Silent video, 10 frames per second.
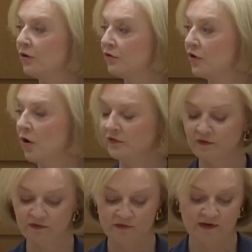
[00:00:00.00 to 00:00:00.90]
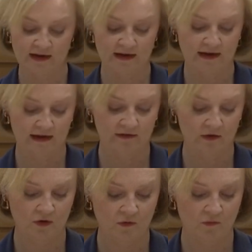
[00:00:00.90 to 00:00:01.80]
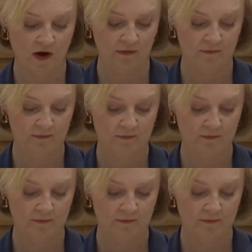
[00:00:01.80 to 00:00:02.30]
could cost us dearly in the long run.